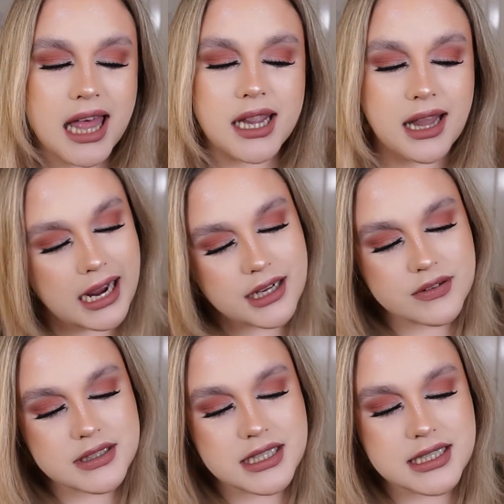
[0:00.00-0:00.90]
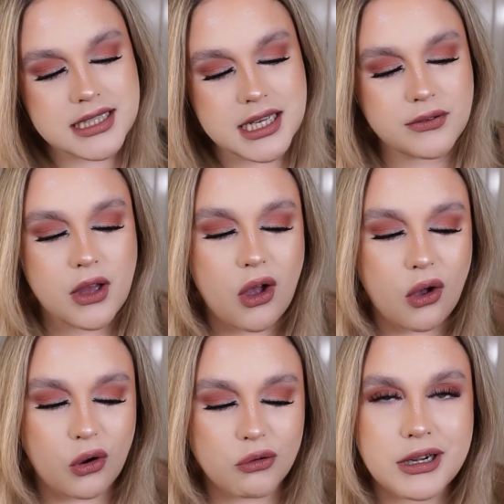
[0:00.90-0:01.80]
line of adhesive,
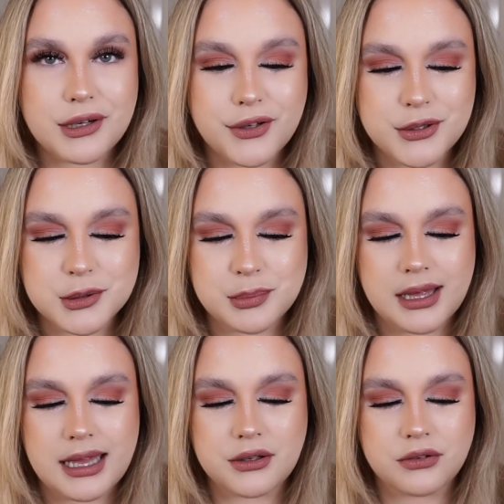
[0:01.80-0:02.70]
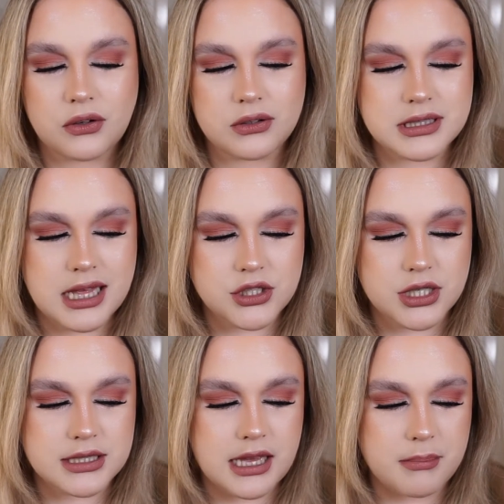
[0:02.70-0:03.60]
all ready for you to apply your false
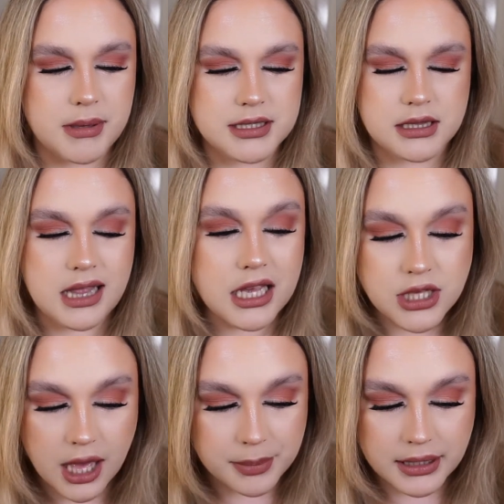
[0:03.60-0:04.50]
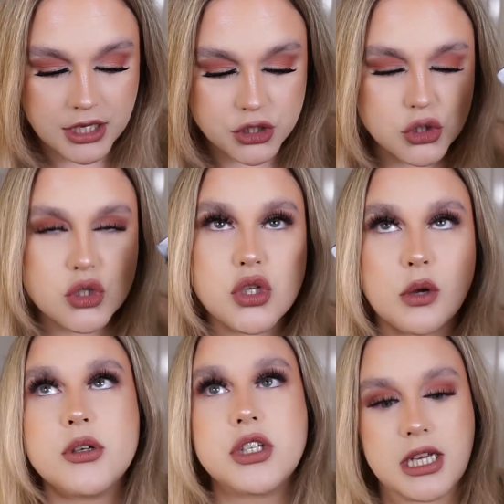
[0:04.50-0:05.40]
lashes. It makes lash application so
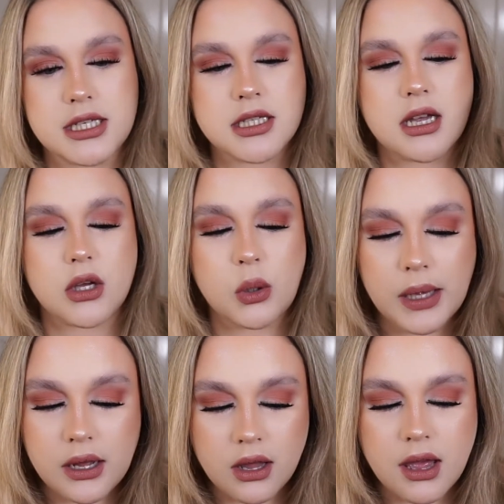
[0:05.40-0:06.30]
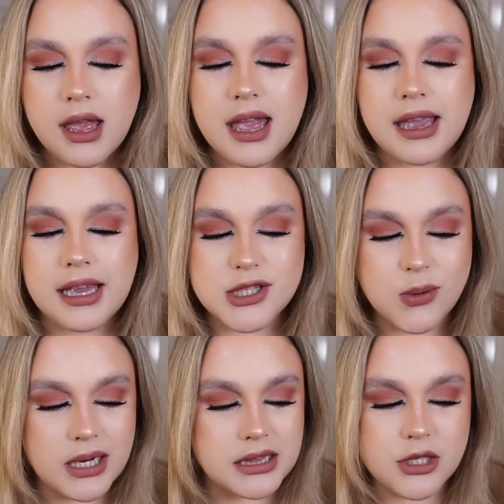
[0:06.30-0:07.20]
much easier and quicker. It's
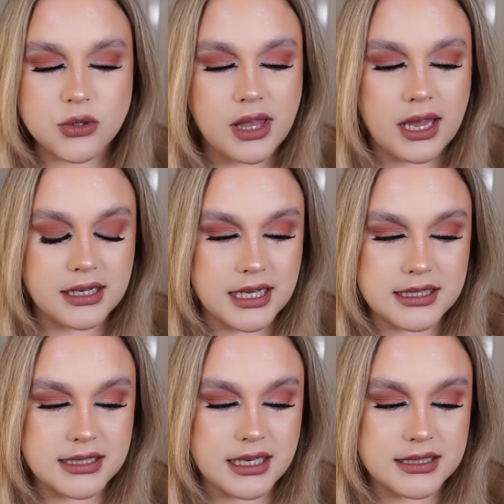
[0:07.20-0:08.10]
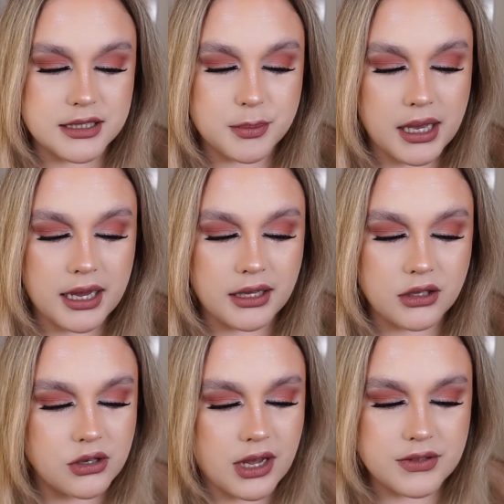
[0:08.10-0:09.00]
quite literal and easy as applying
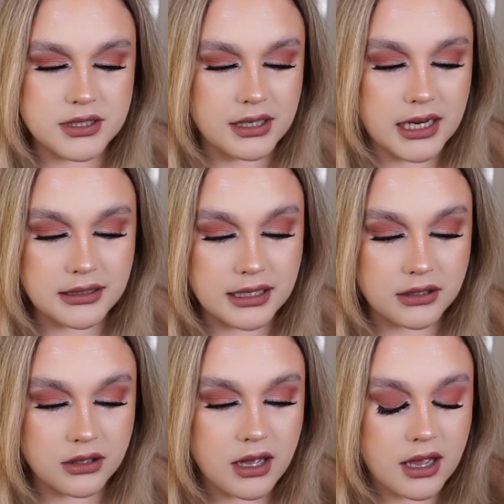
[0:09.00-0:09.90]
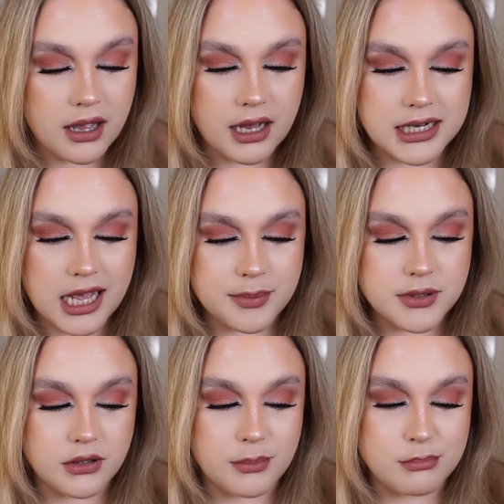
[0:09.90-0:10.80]
your everyday eyeliner. An
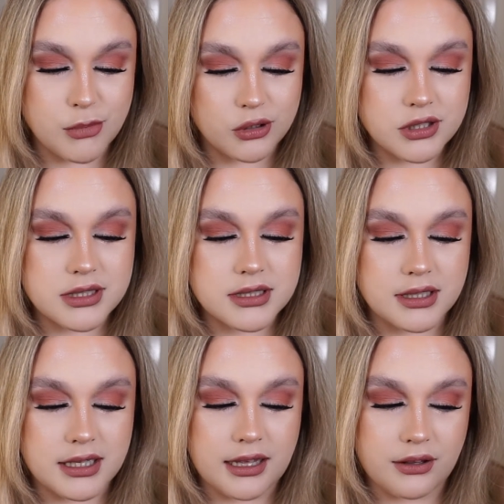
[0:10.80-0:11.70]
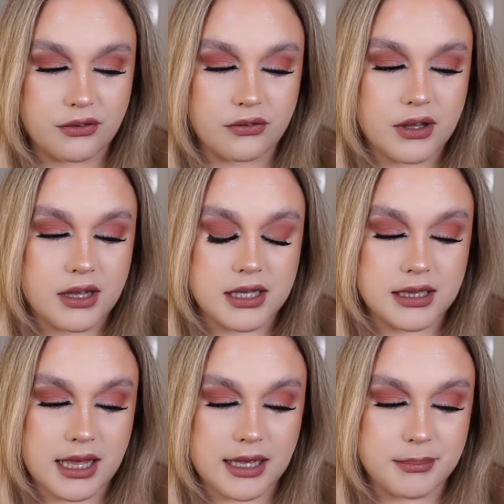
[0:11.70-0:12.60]
absolute must if,
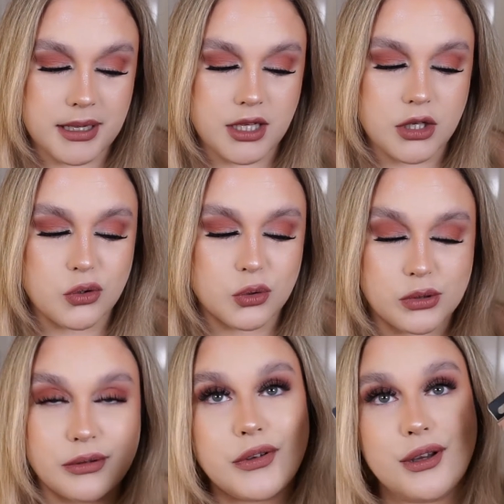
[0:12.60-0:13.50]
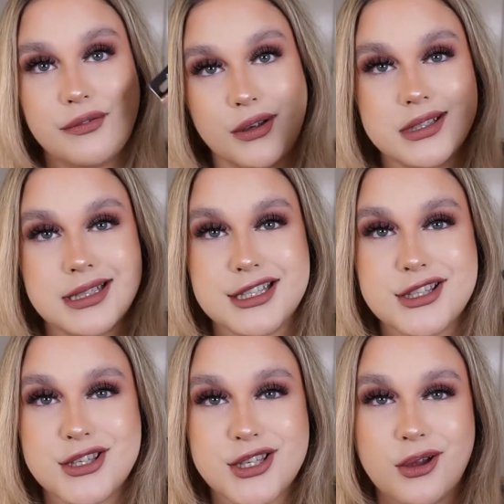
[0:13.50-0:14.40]
like me, you love your falsies.
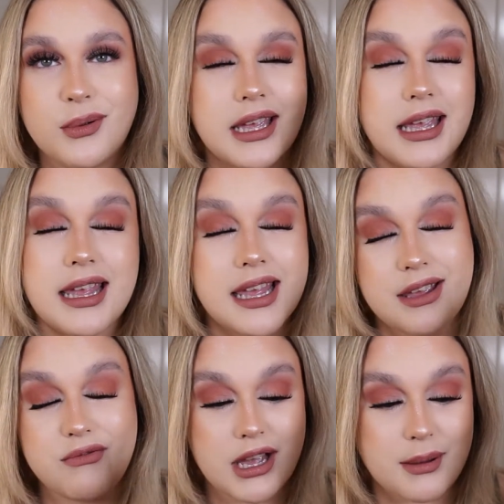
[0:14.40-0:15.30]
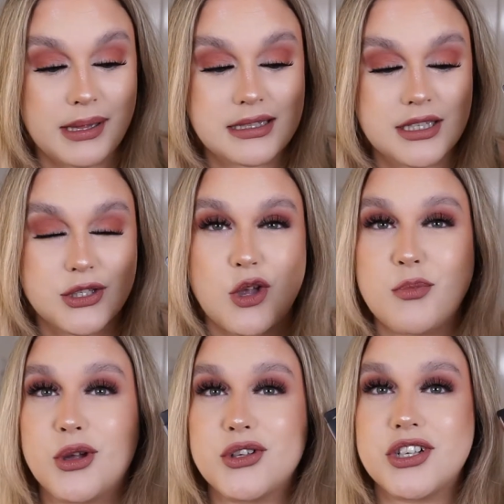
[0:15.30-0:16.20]
So he recommends it so
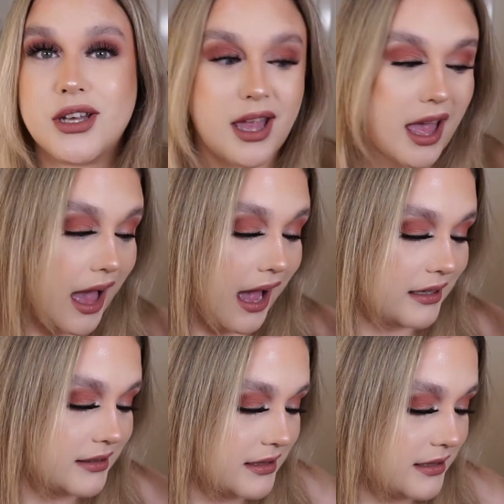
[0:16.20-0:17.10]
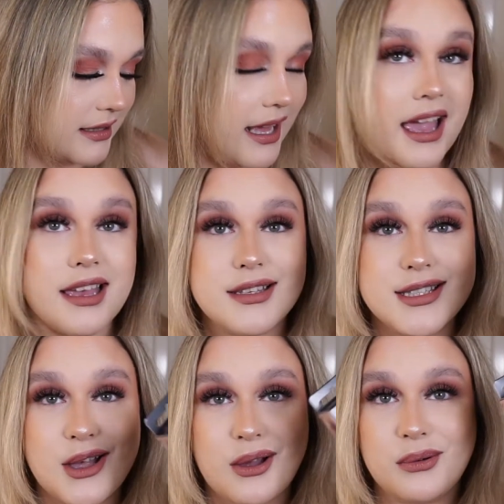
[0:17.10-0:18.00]
much, and yeah,
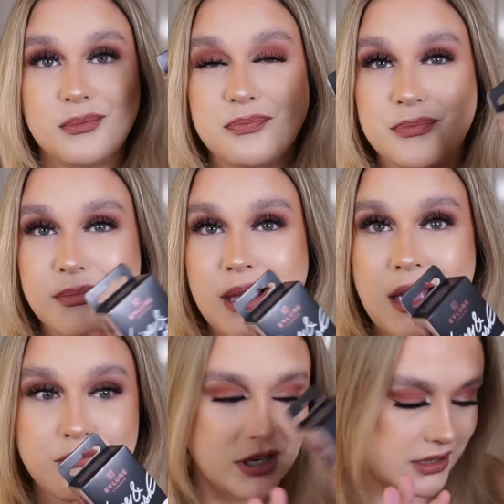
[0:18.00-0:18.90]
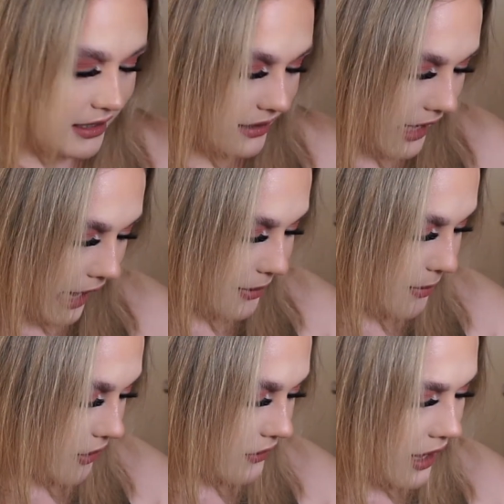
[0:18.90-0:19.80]
so I'm really happy
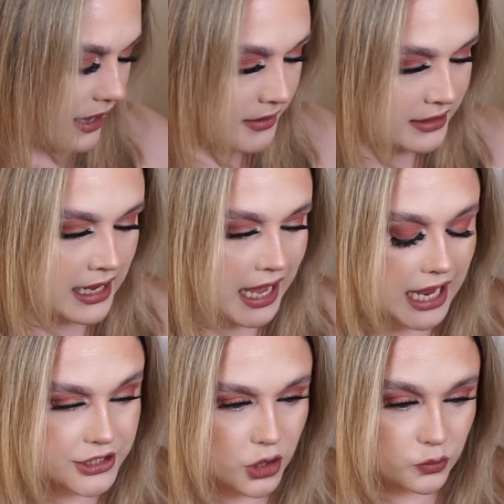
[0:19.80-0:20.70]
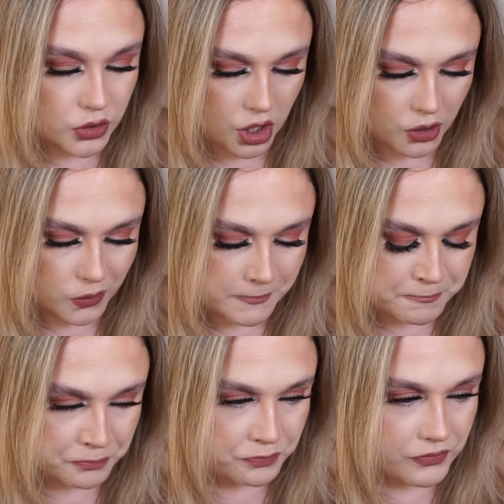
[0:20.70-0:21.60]
about that. I don't know
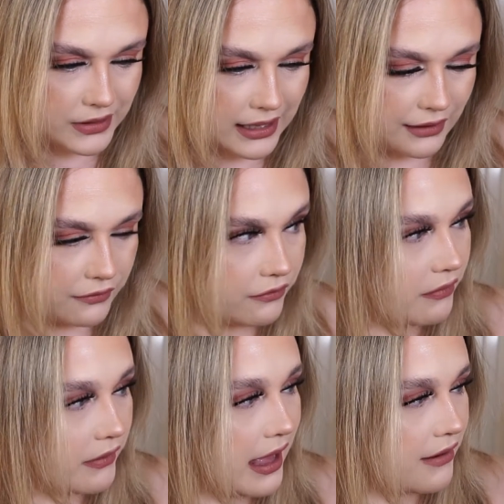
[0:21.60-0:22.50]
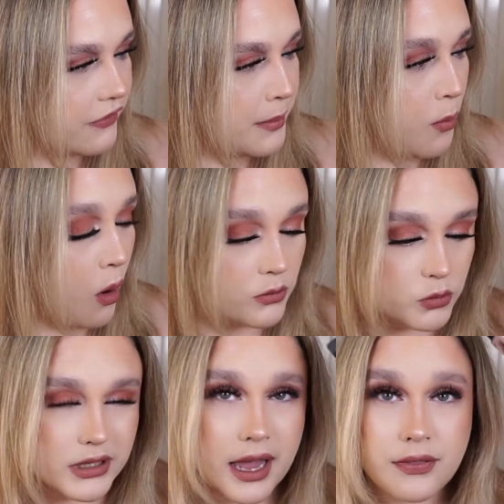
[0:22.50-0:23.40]
if everyone
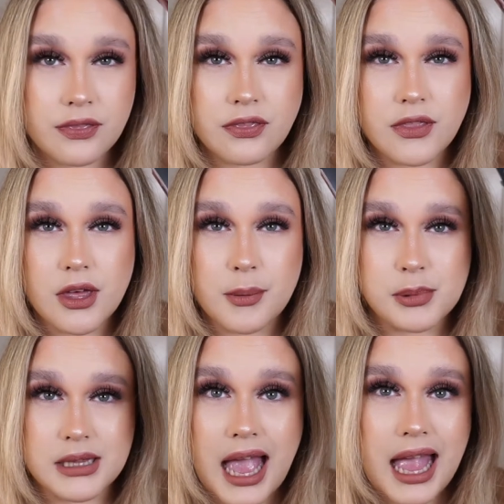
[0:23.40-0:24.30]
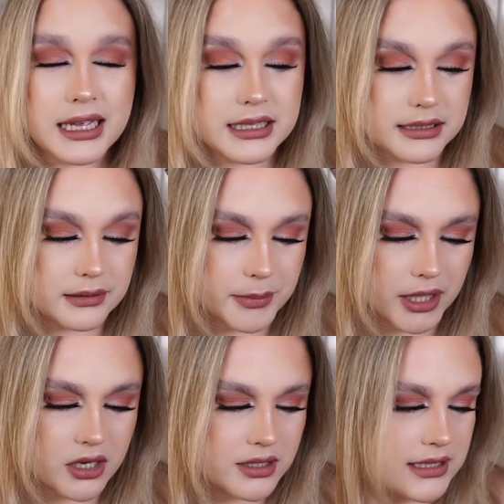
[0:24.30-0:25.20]
will get the black,
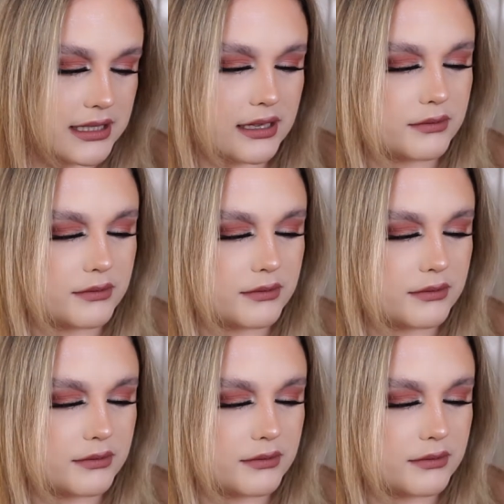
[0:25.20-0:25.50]
because